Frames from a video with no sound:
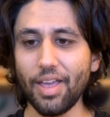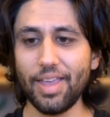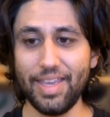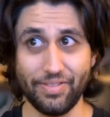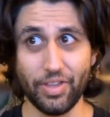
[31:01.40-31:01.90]

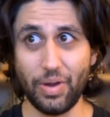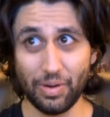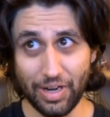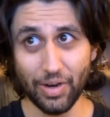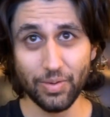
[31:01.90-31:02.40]
Even though you
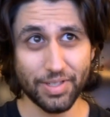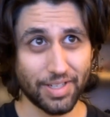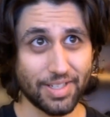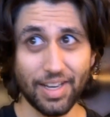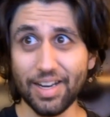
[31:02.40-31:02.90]
only own
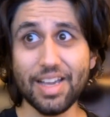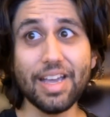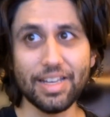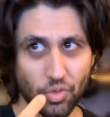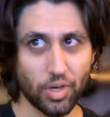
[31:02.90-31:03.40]
16,
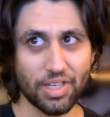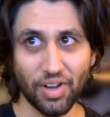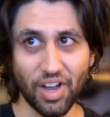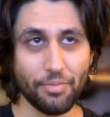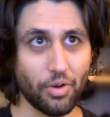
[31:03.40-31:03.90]
it's
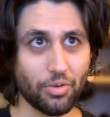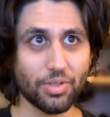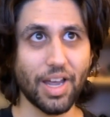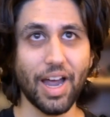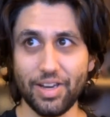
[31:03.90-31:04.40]
25
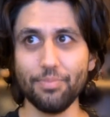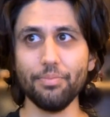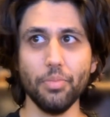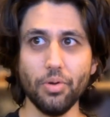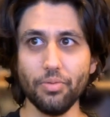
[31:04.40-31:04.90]
models, and you
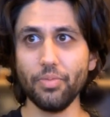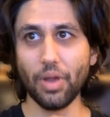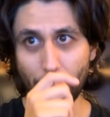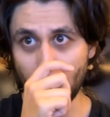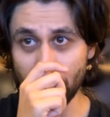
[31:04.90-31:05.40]
move, you
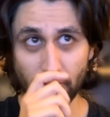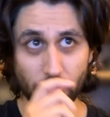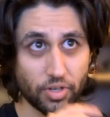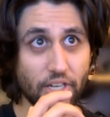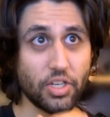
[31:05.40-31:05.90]
know, move stuff
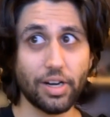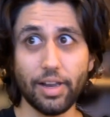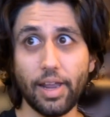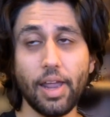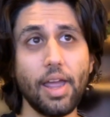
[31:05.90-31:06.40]

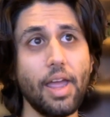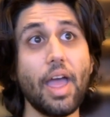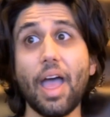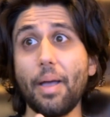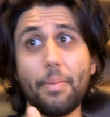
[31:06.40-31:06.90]
strategically,
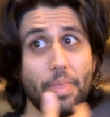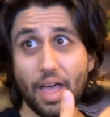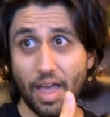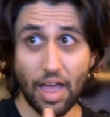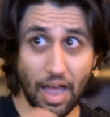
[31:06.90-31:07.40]

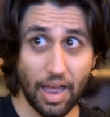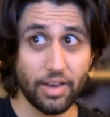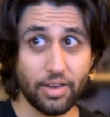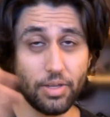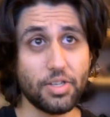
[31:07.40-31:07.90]

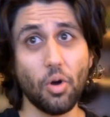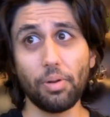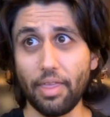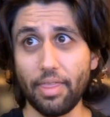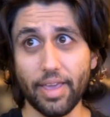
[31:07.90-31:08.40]
and you still
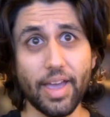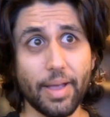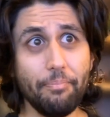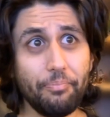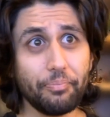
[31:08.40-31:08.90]
play the
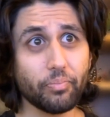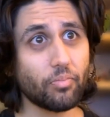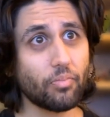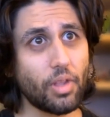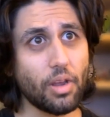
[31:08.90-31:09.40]
game.
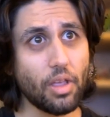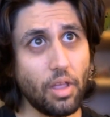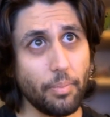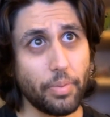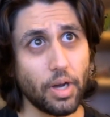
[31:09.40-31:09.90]

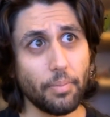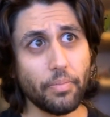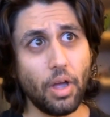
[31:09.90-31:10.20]
But